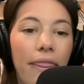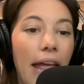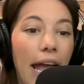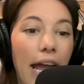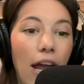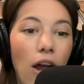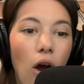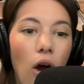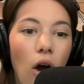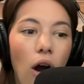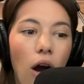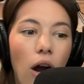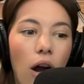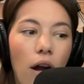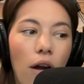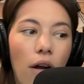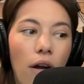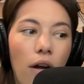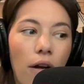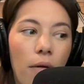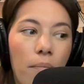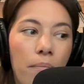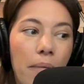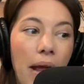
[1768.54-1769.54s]
They
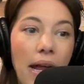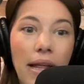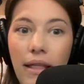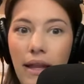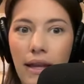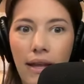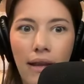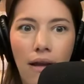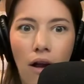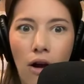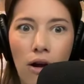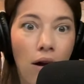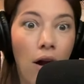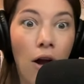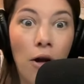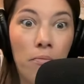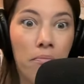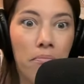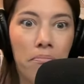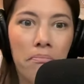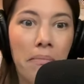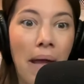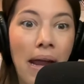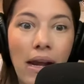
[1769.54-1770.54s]
are mainly
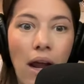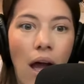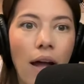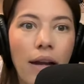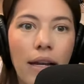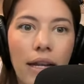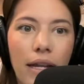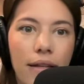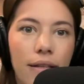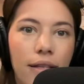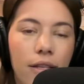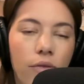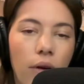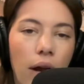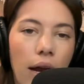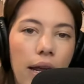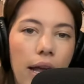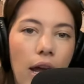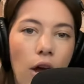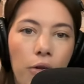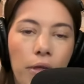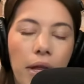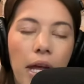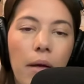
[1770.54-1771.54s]
our main audience,
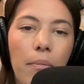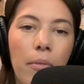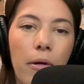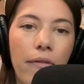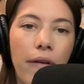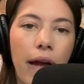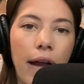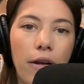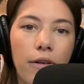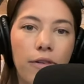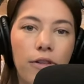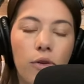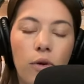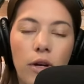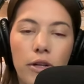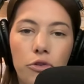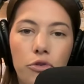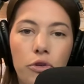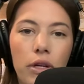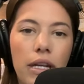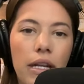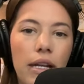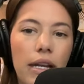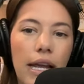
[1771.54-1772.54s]
right? Healthcare providers who are
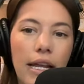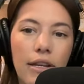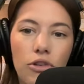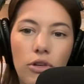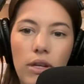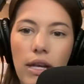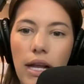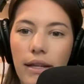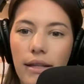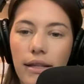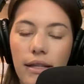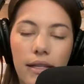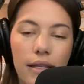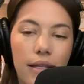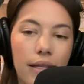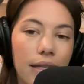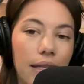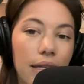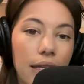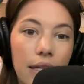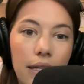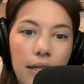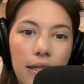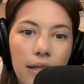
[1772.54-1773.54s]
treating aging as a
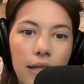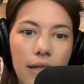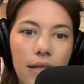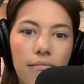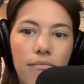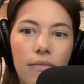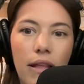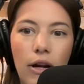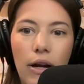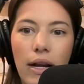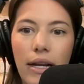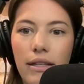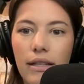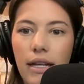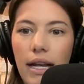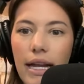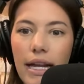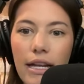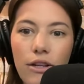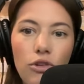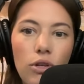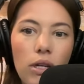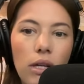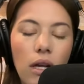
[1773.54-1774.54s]
disease. They're
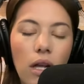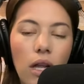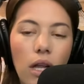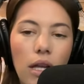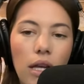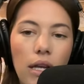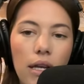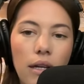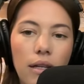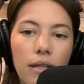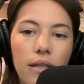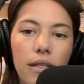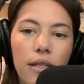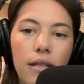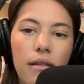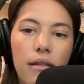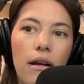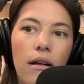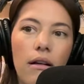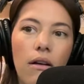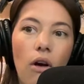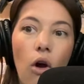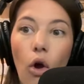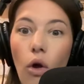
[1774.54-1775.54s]
anti-aging clinics.
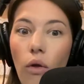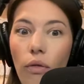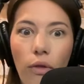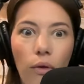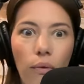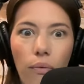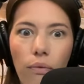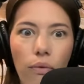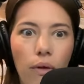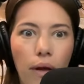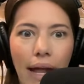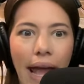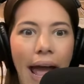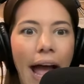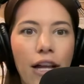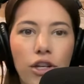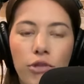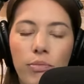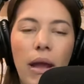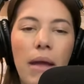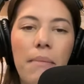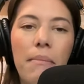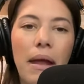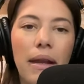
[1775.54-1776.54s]
They're all the
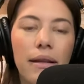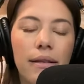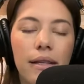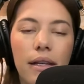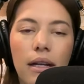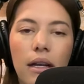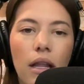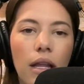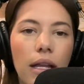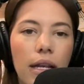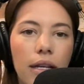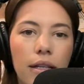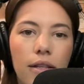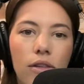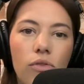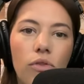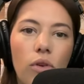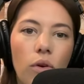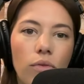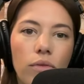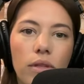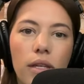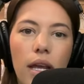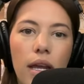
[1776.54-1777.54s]
cash pay medicine clinics who
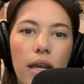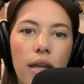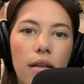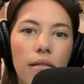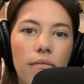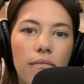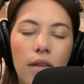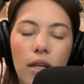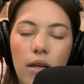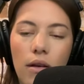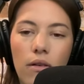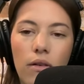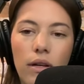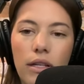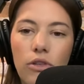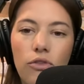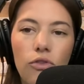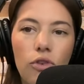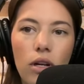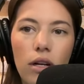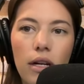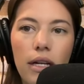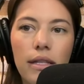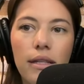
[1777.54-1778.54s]
don't take,
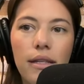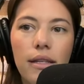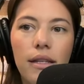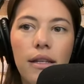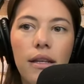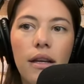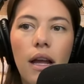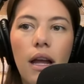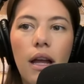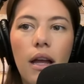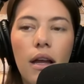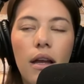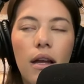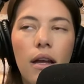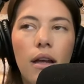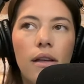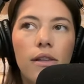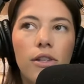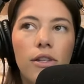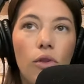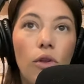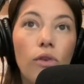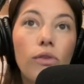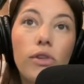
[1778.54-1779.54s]
insurance.
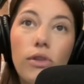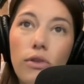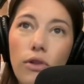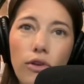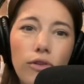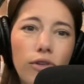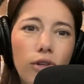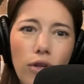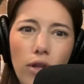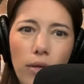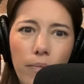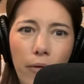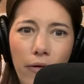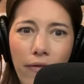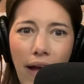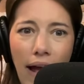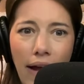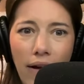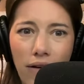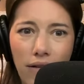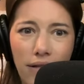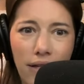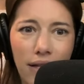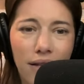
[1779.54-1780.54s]
So those are the
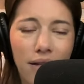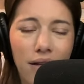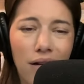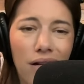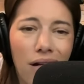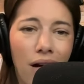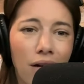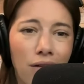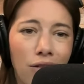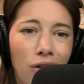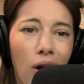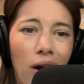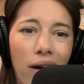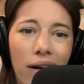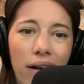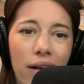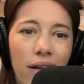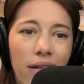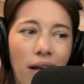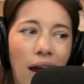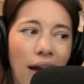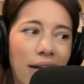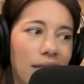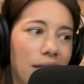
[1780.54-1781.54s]
providers. That's our
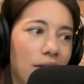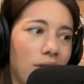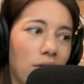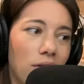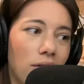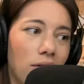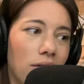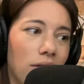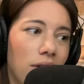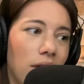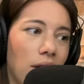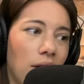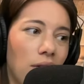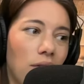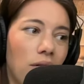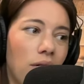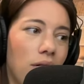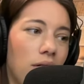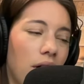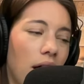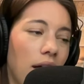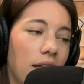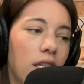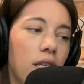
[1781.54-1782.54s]
target ideal,
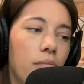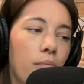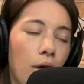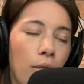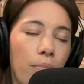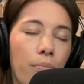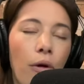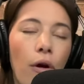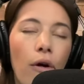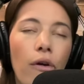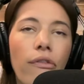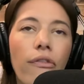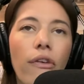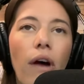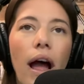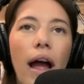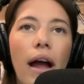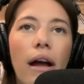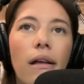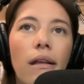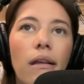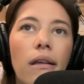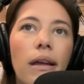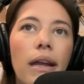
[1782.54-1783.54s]
customer
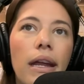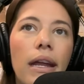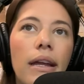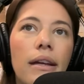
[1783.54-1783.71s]
profile.